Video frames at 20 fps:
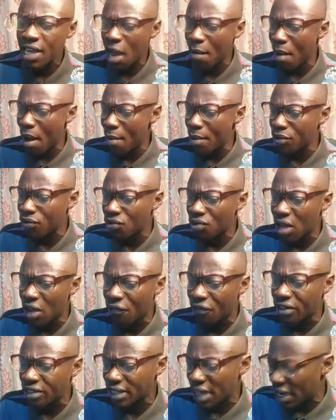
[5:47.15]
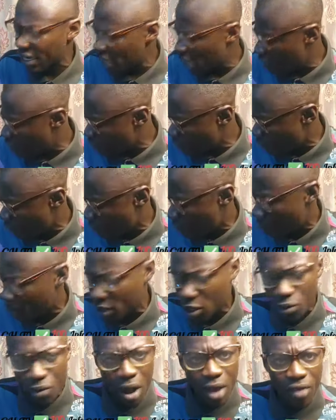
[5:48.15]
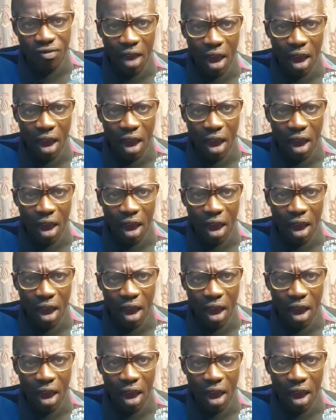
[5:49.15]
The baby to the freezer, then mama, I'm gonna cry,